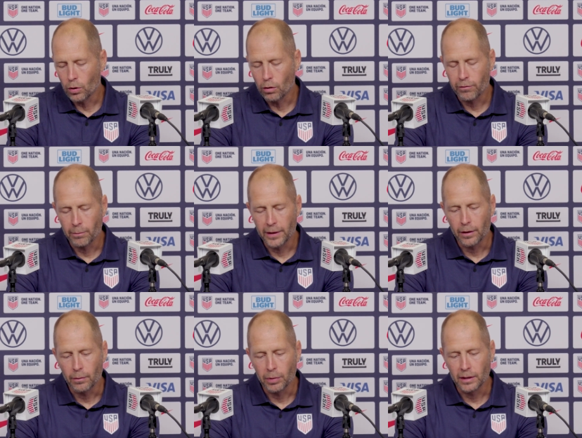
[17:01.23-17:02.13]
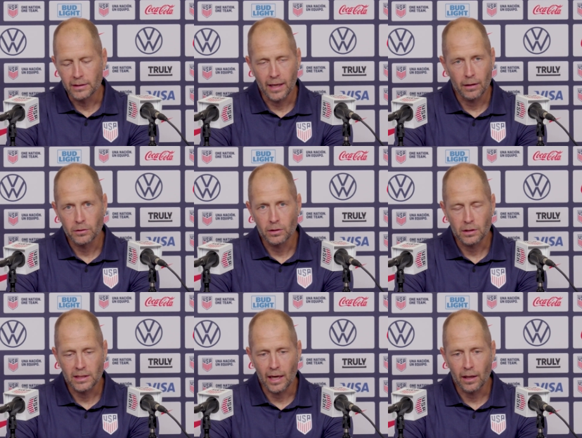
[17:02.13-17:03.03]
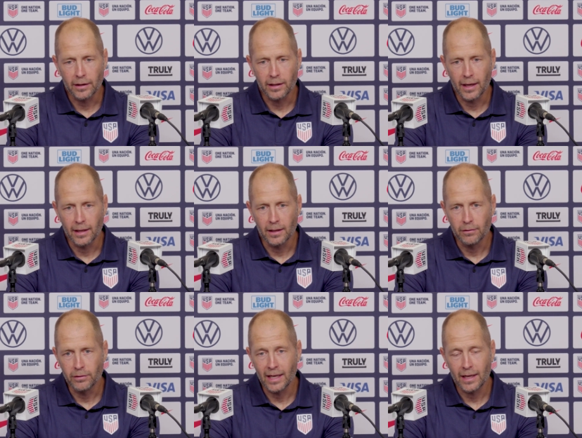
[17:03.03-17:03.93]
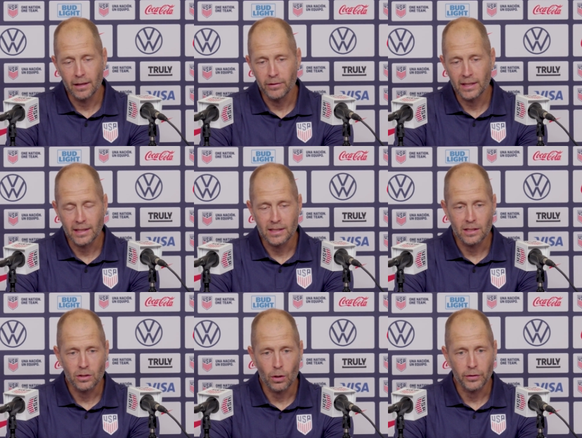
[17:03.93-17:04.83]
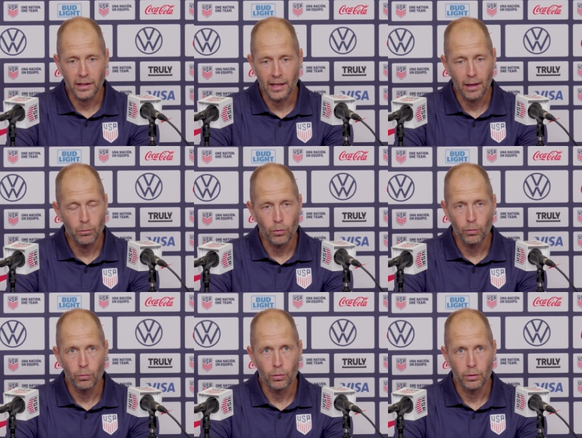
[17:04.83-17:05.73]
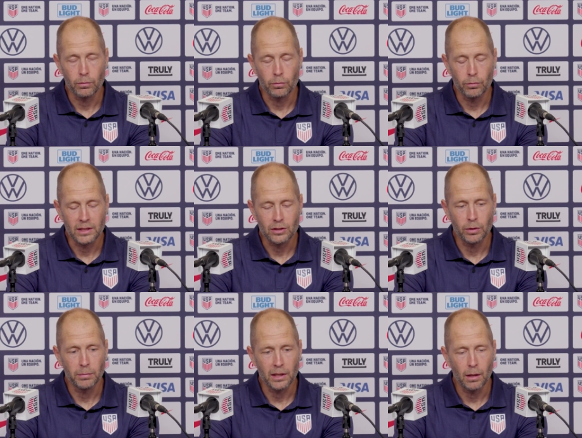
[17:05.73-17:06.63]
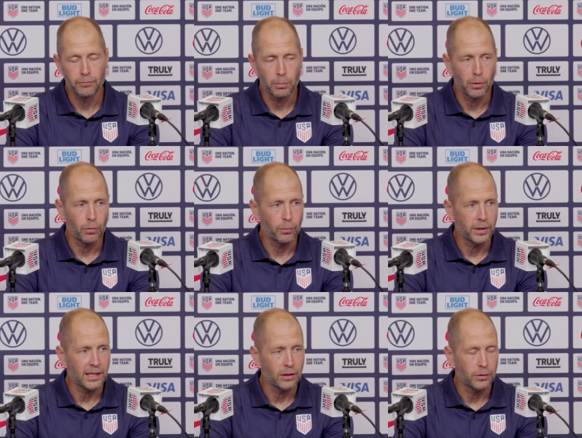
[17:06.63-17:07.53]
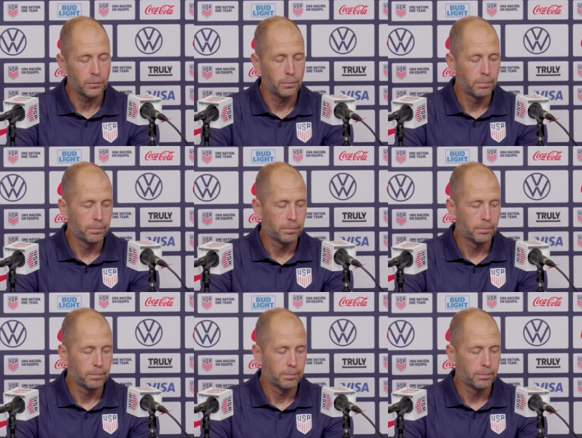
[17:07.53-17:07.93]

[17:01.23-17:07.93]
we'll go from there. But Tanner's looks solid, and if he if he gets to start the game, we're we're extremely comfortable with what he could do.